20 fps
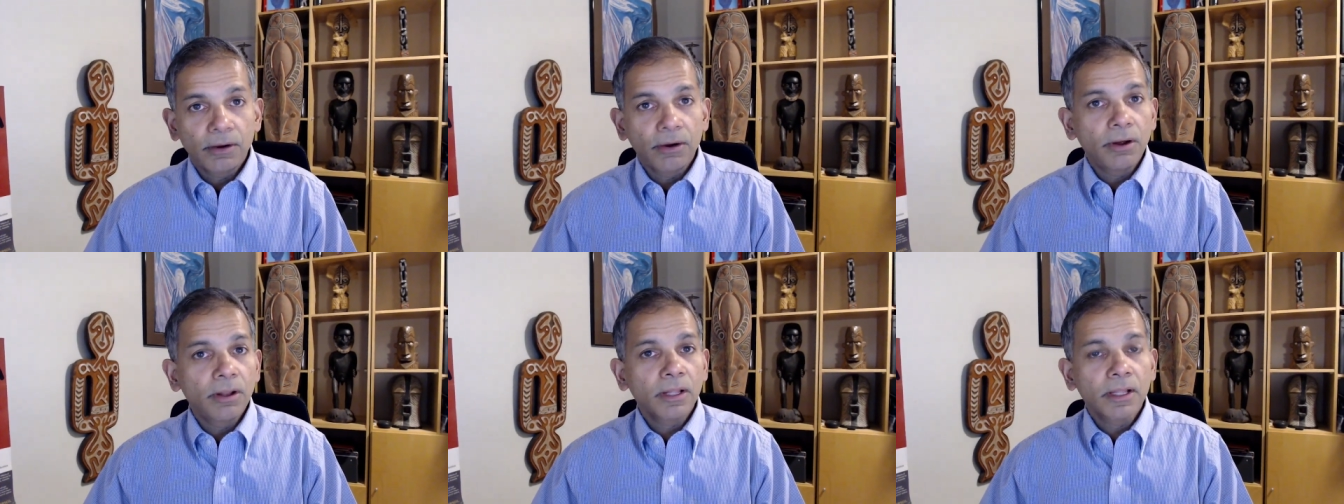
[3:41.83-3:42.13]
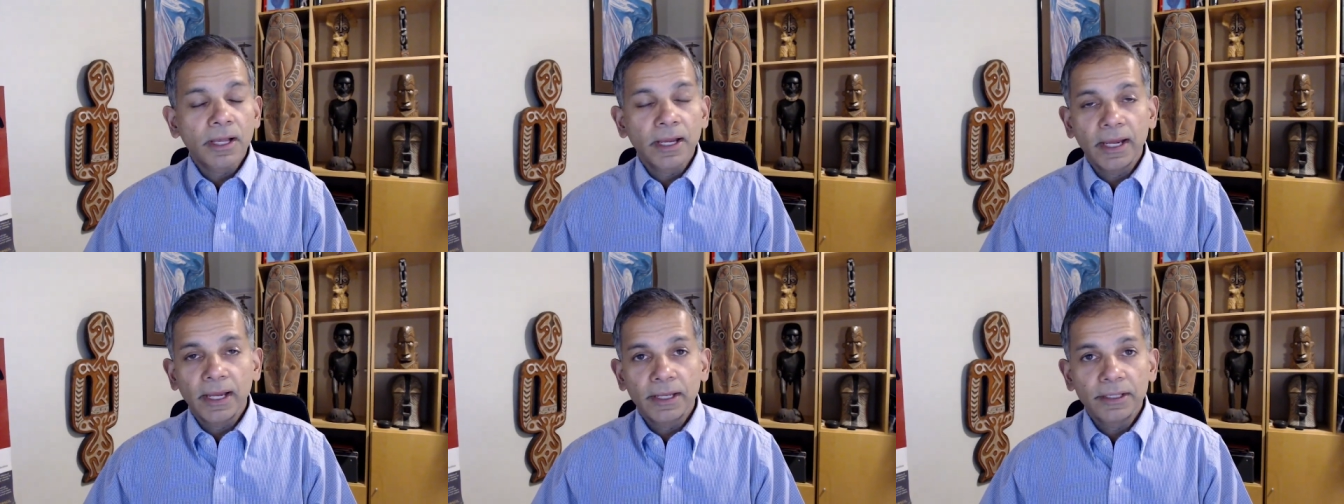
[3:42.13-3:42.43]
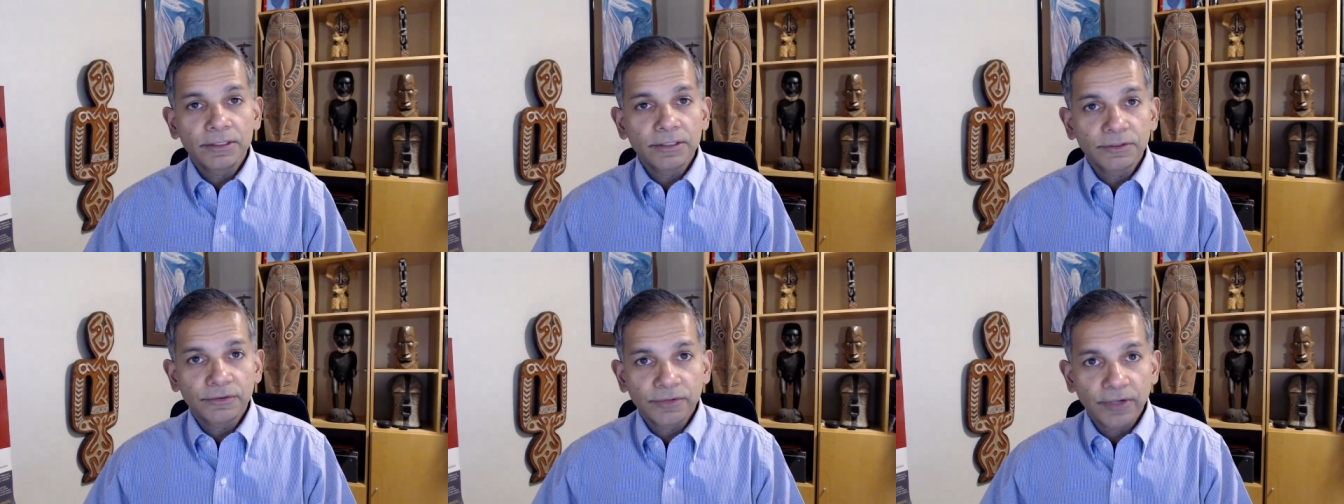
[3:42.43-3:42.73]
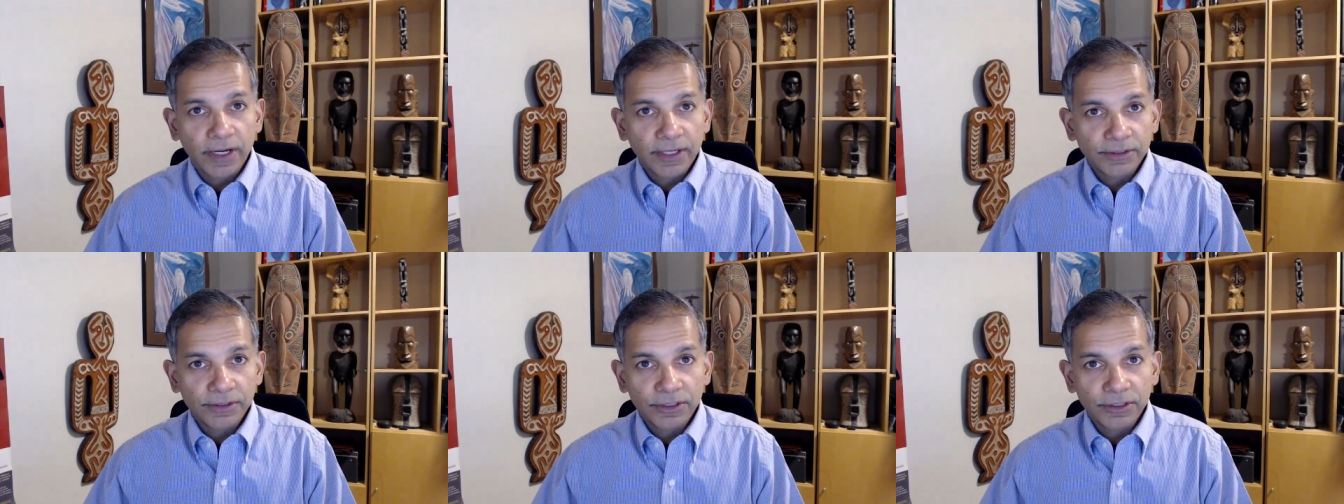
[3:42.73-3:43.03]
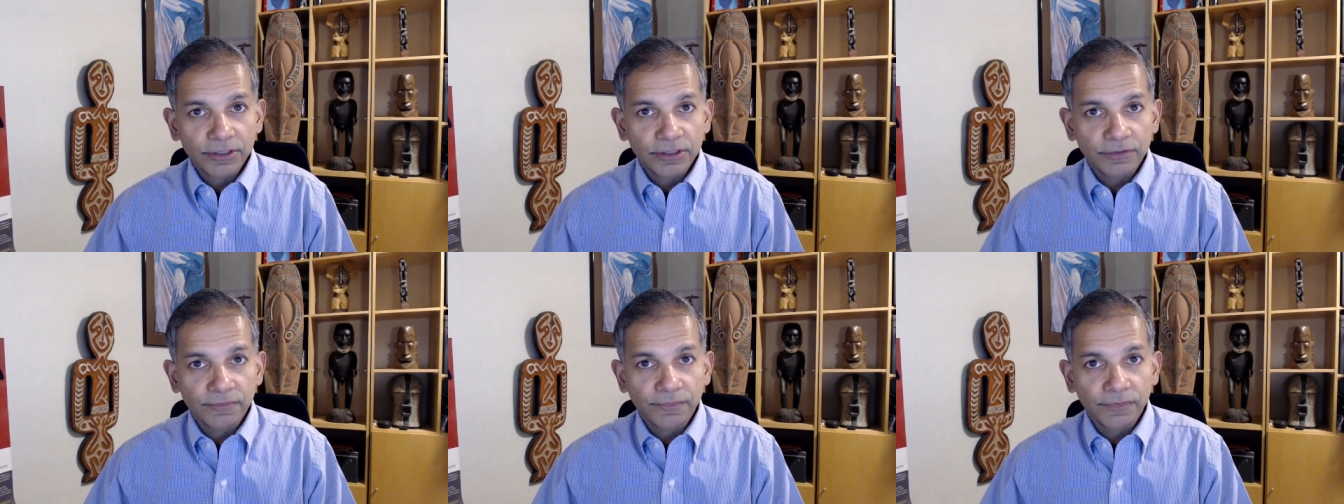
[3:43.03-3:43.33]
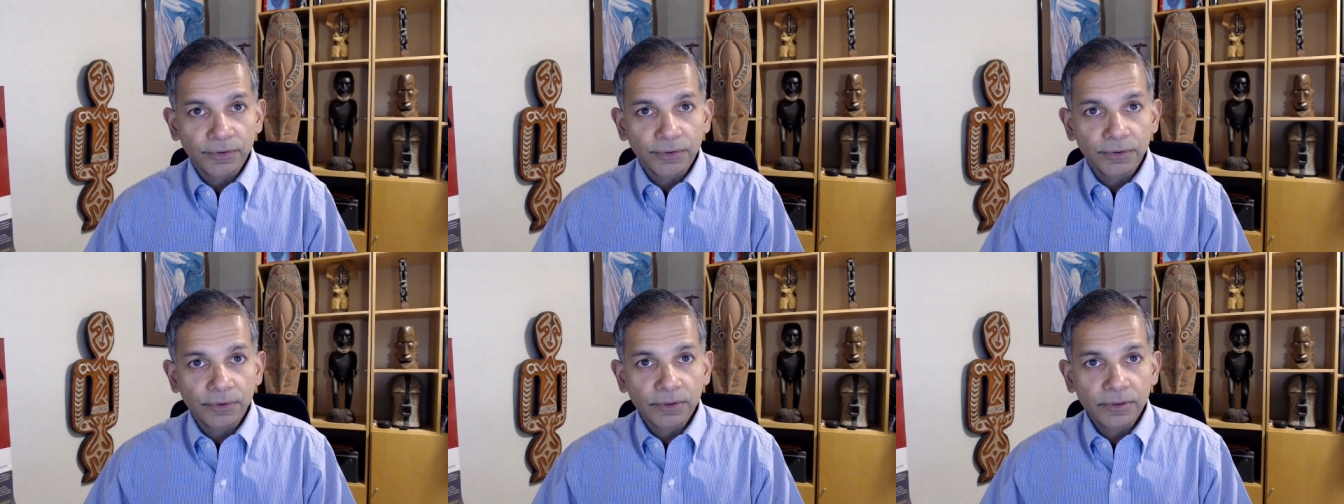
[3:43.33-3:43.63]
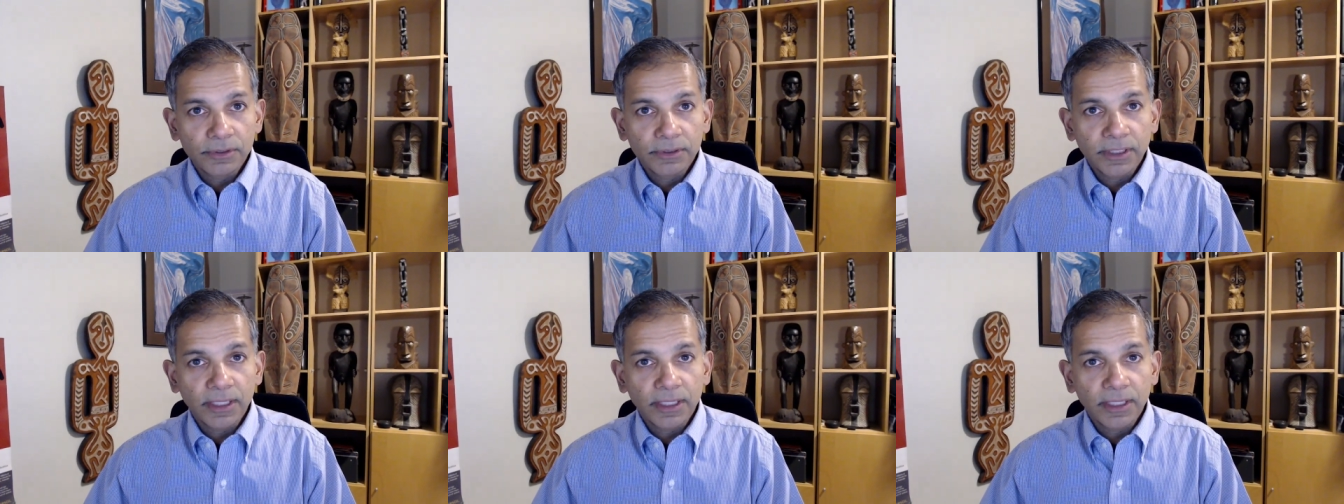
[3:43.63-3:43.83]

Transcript: all kinds of transition fuels